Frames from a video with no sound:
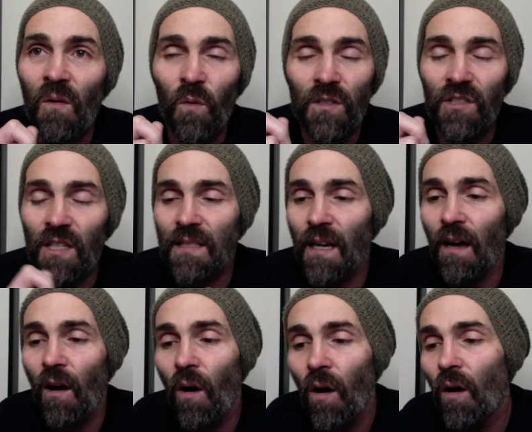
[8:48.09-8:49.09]
was just a
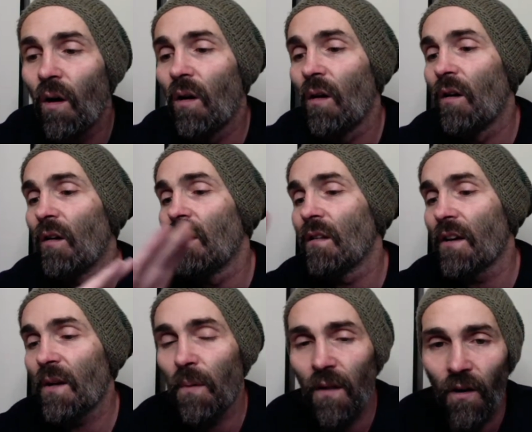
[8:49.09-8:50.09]
whole lot
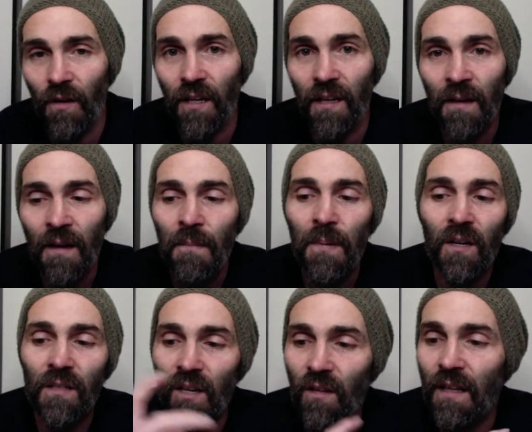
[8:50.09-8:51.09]
of baloney,
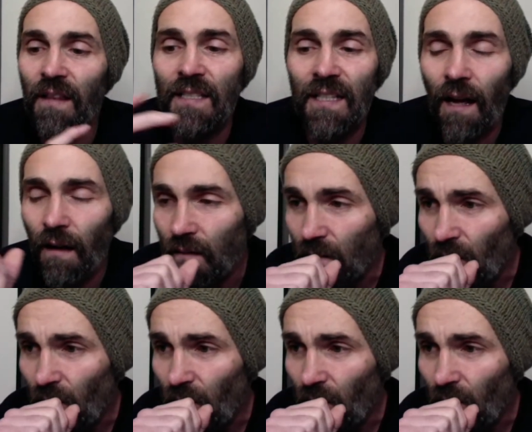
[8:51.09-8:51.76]
because only it's not